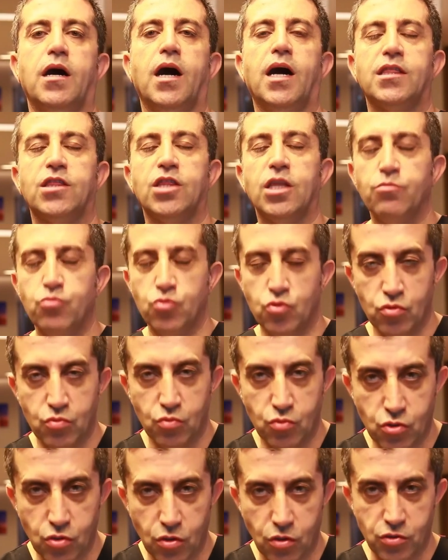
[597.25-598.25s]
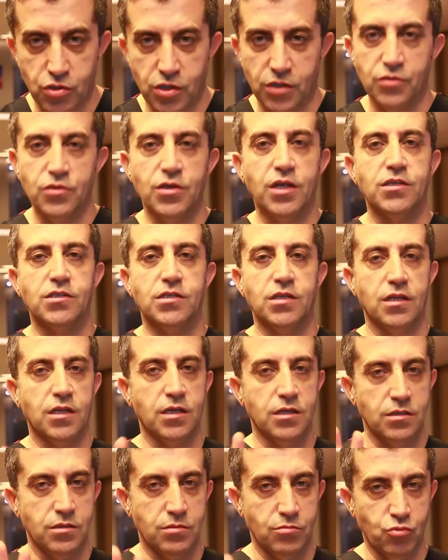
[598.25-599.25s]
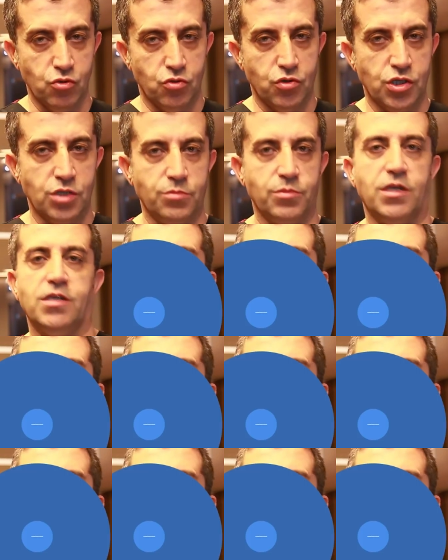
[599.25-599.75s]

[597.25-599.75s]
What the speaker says: after the procedure, I mean also